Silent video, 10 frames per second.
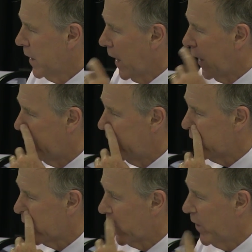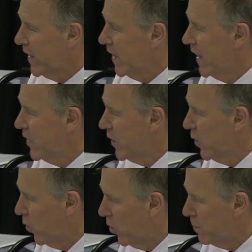And these are the regulatory
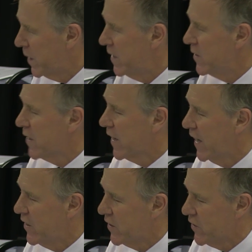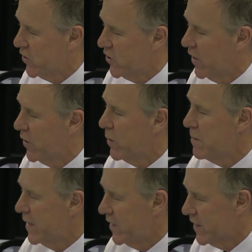hormones, again, just to show that we
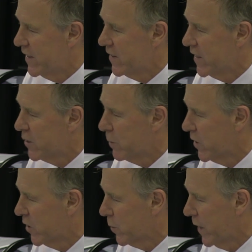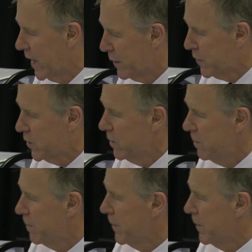measure these things because we have to.